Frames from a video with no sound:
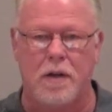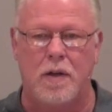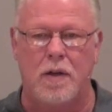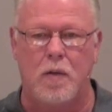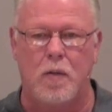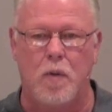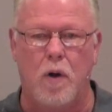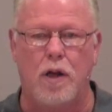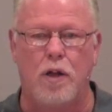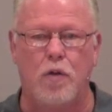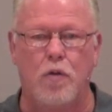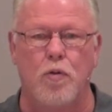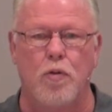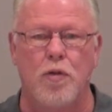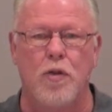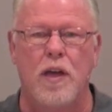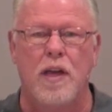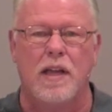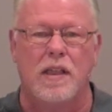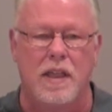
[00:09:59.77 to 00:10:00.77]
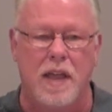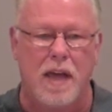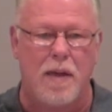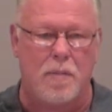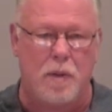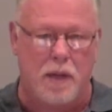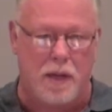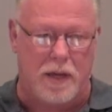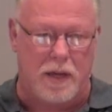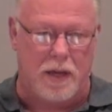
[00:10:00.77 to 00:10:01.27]
what you think they
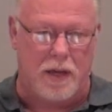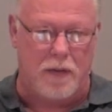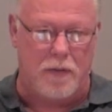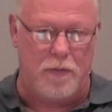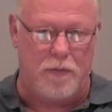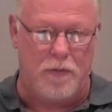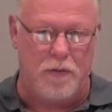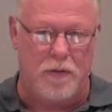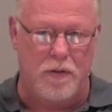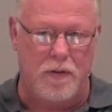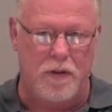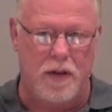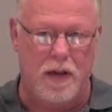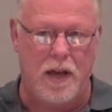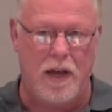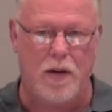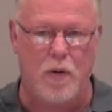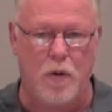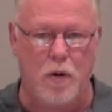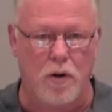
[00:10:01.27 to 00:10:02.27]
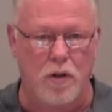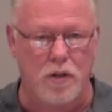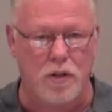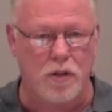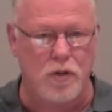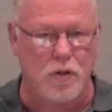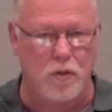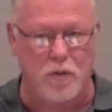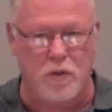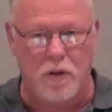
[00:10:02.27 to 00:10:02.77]
believe in order
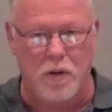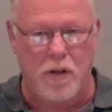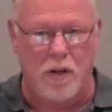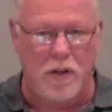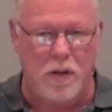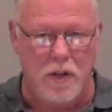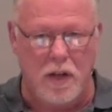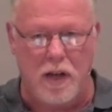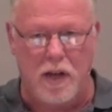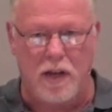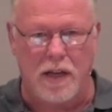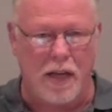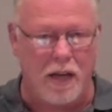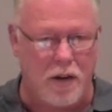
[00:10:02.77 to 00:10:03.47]
to get a